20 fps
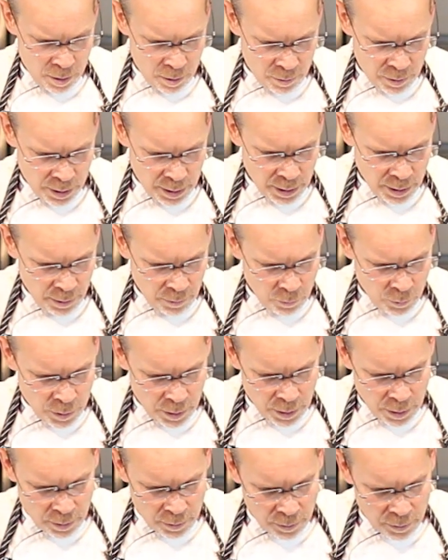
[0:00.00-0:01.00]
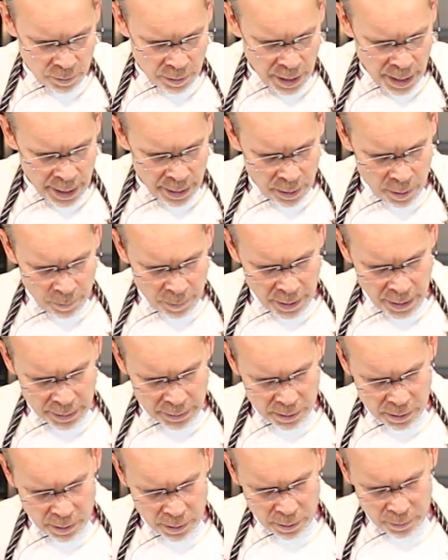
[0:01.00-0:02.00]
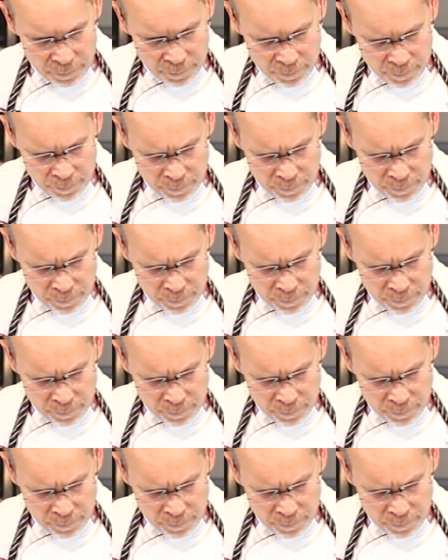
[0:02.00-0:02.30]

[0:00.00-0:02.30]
Okay, we're going to add our pasta.